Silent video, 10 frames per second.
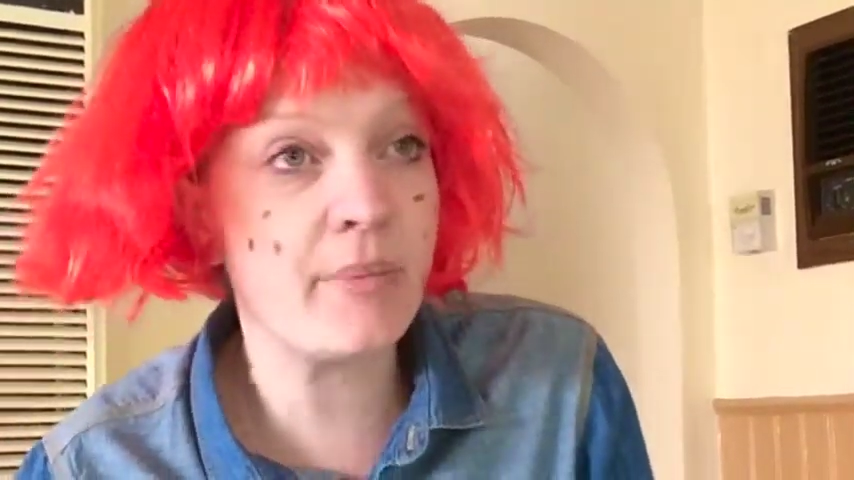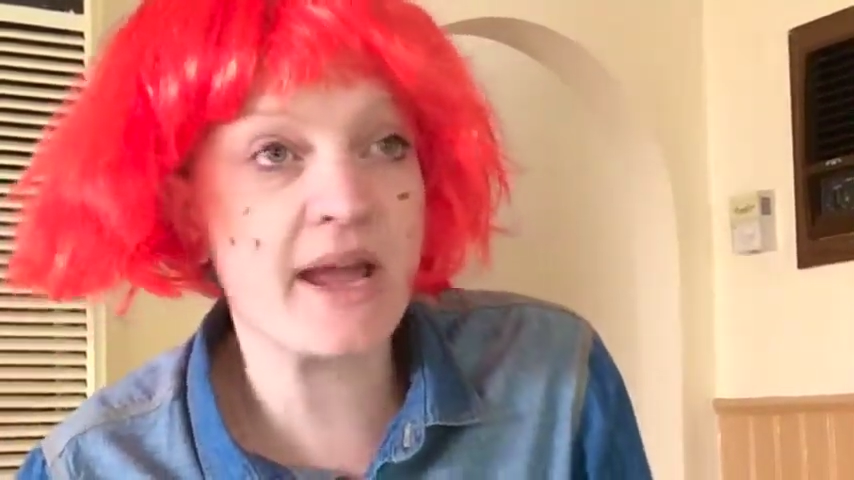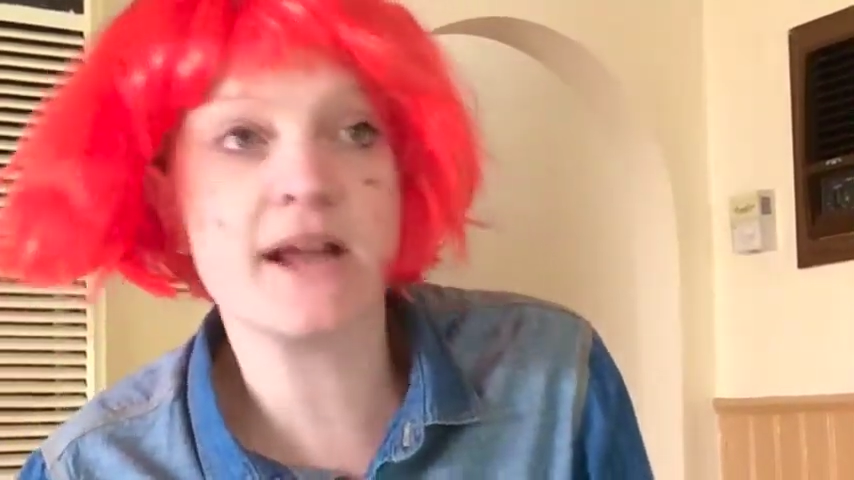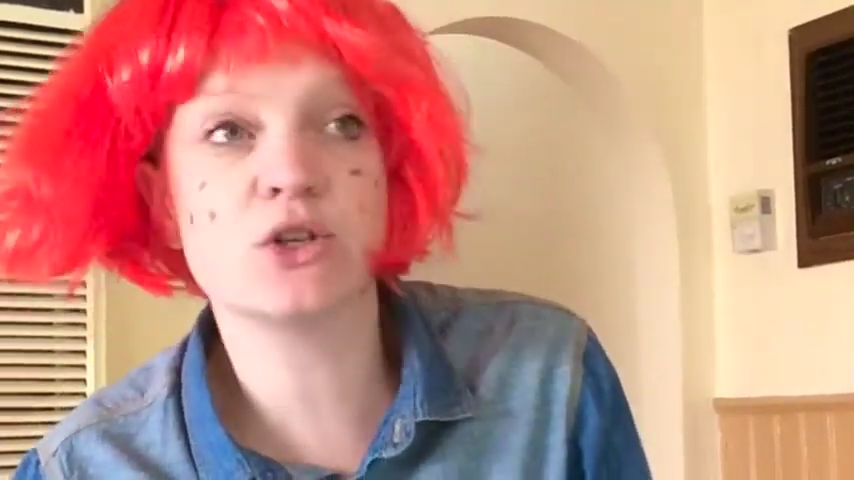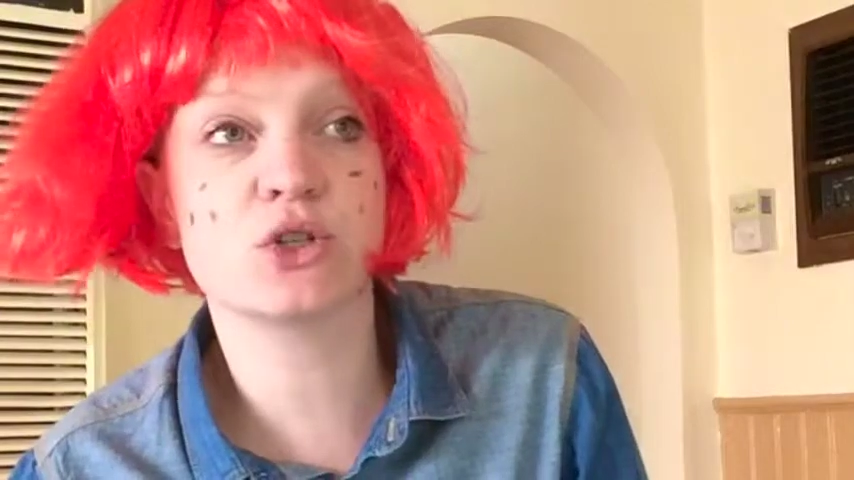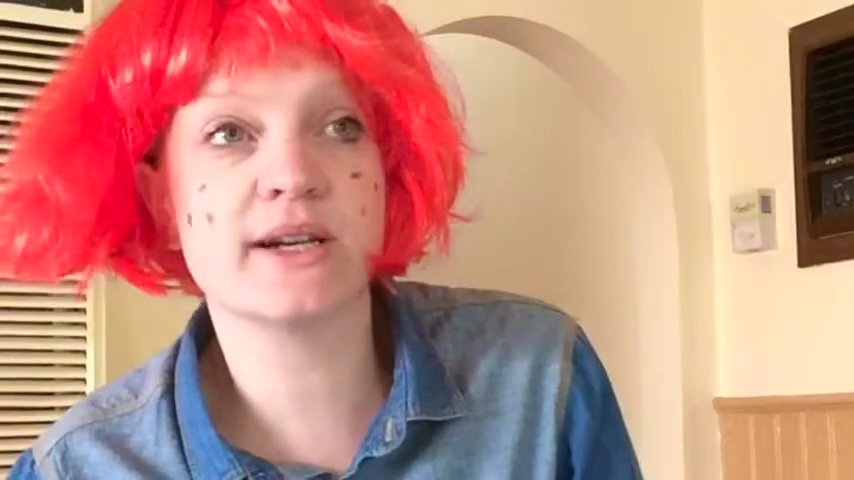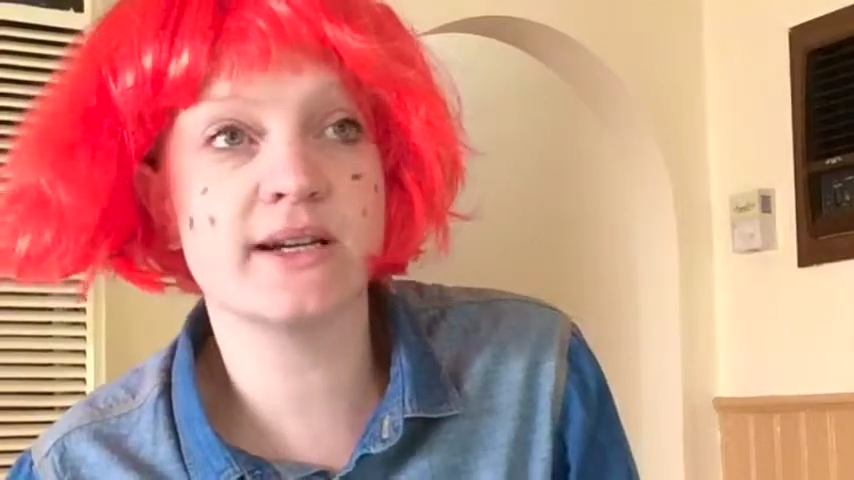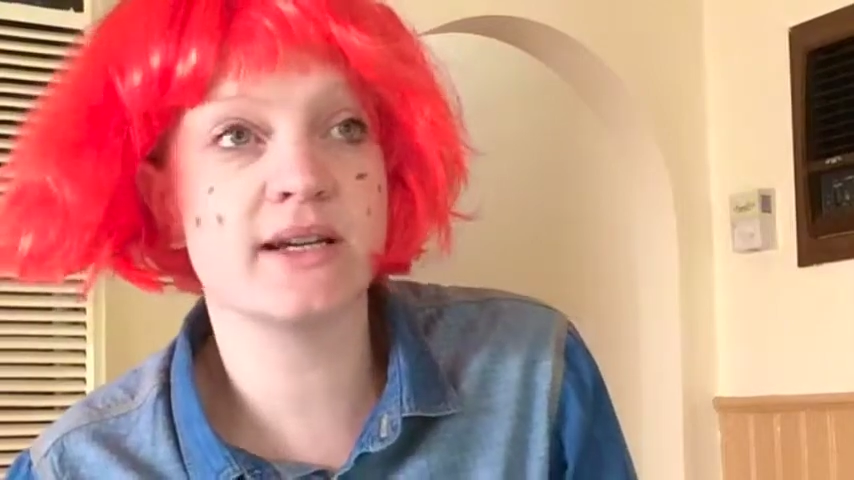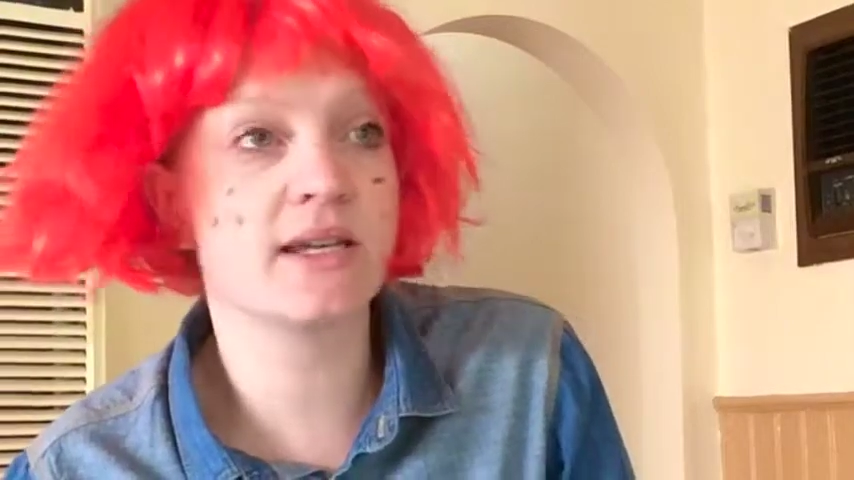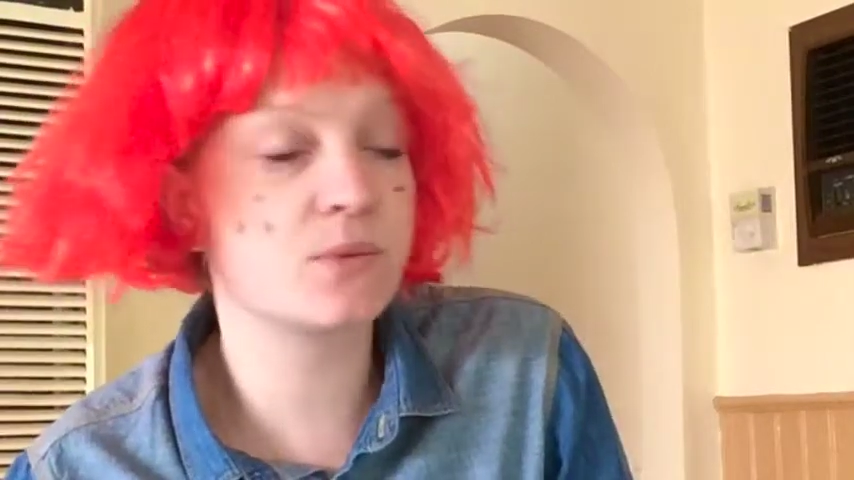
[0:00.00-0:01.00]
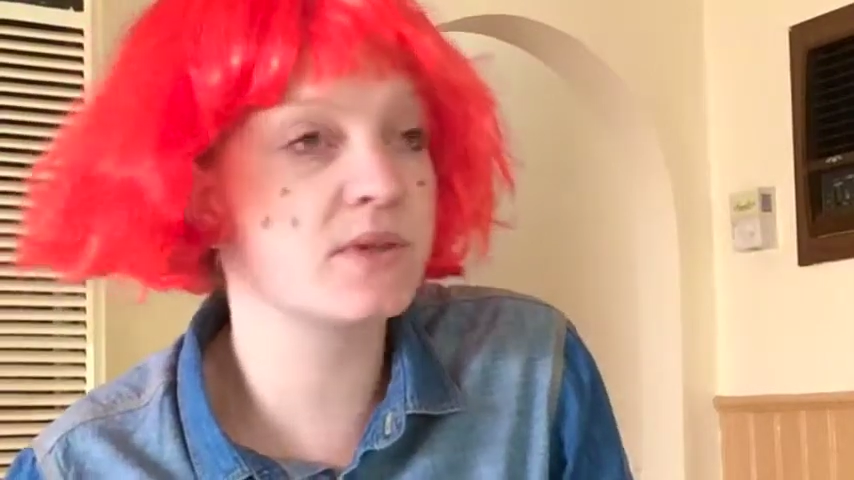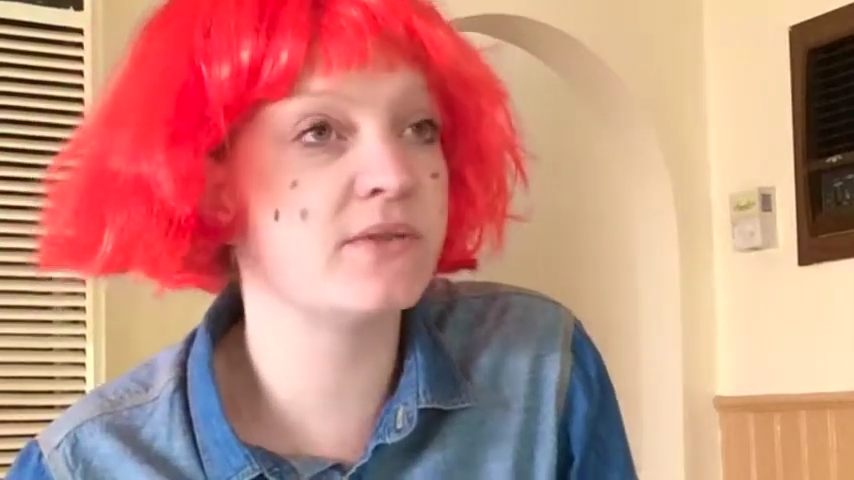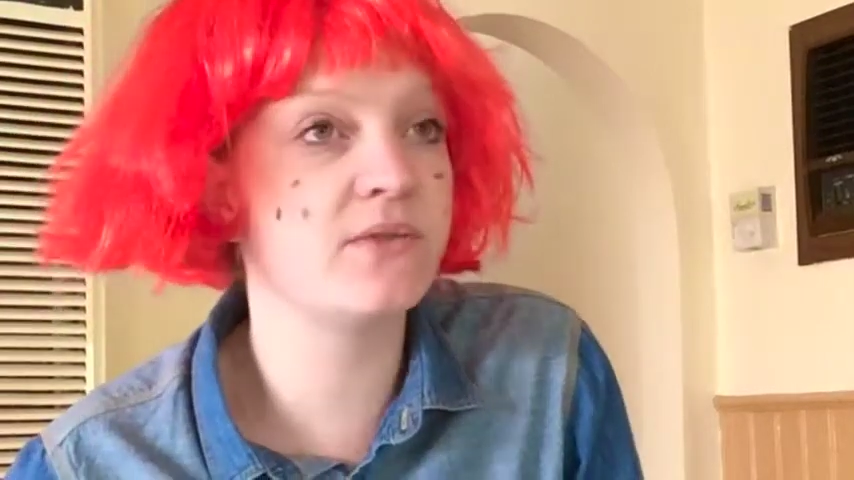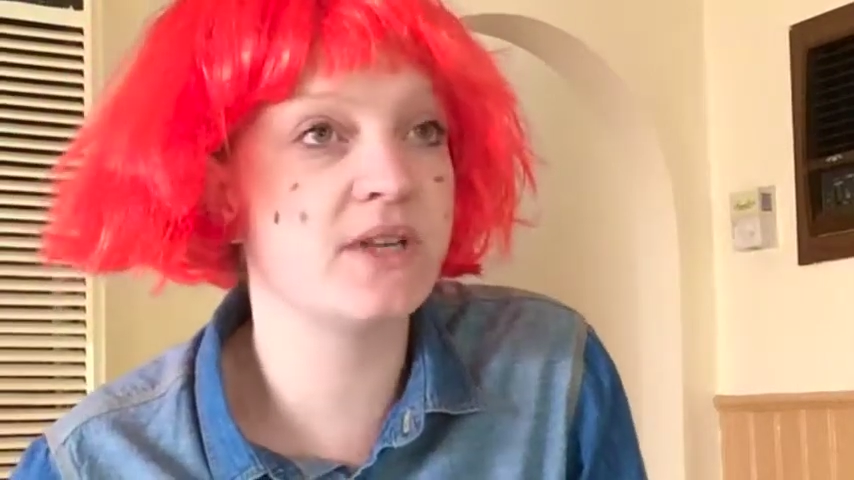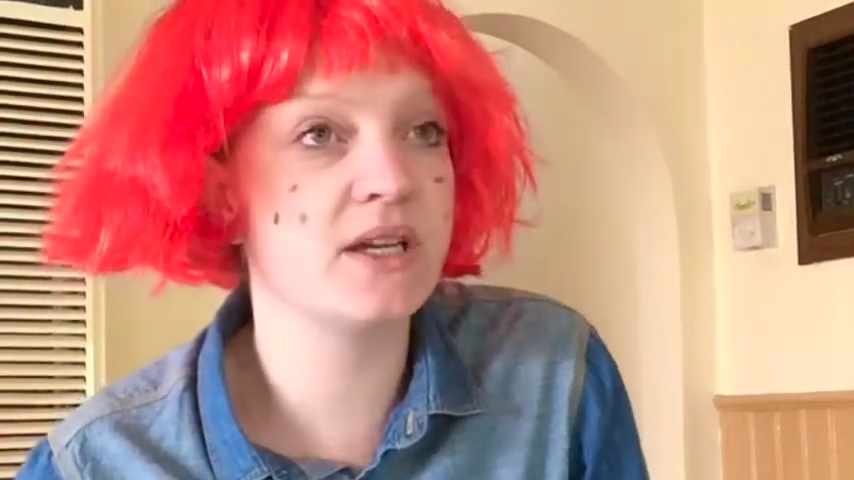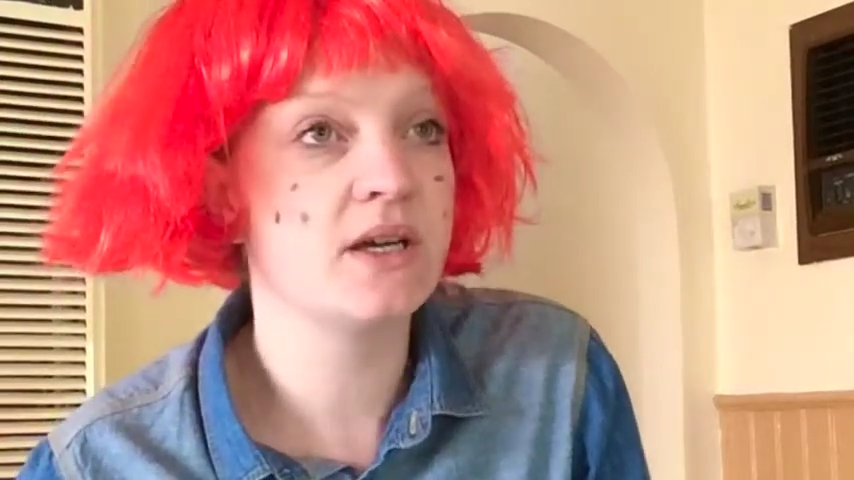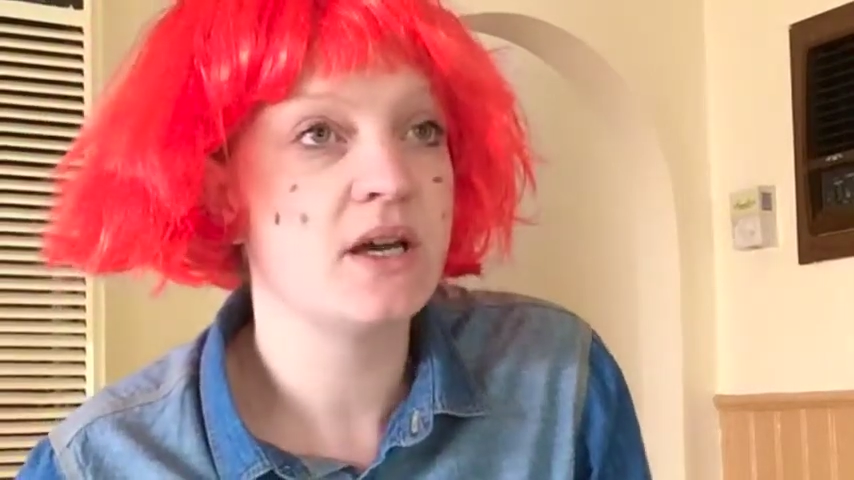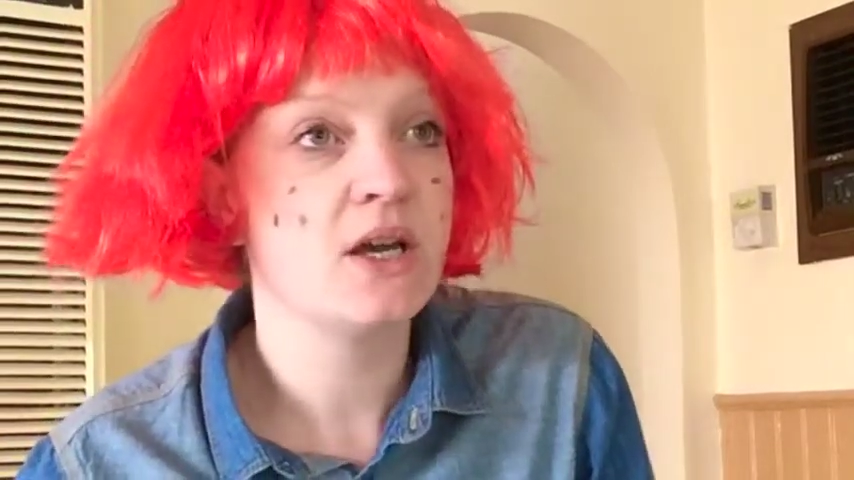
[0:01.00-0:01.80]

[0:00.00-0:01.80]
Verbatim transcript: pantry and get rid of the